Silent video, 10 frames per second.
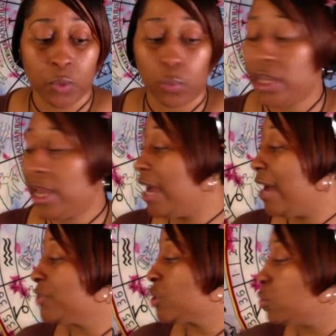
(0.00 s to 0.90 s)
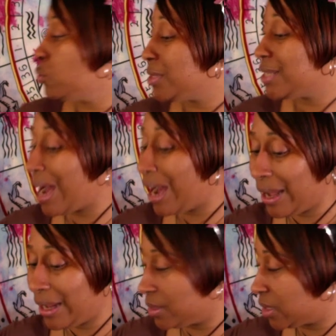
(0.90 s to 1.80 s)
We have two
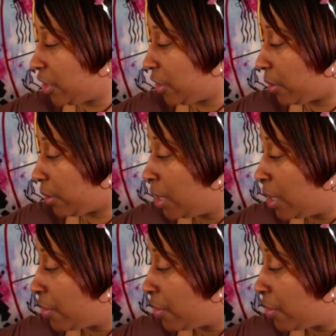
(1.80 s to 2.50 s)
nines here.